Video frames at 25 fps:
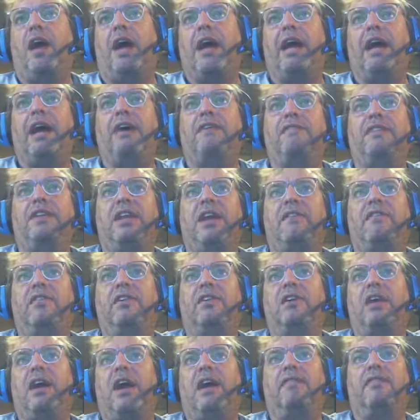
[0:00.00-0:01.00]
I have
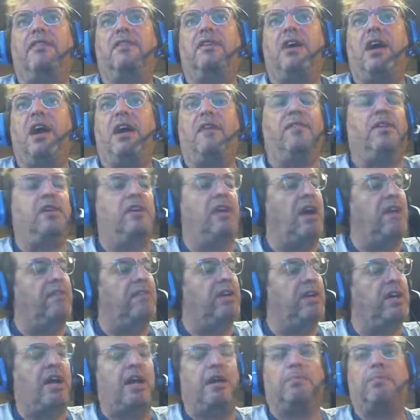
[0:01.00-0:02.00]
never,
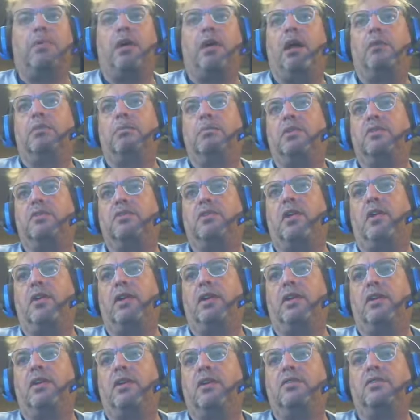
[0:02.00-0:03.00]
ever had a problem
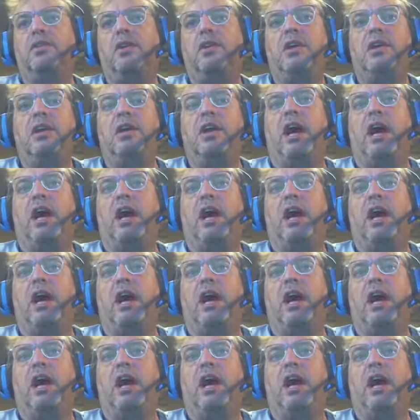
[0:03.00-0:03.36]
installing this.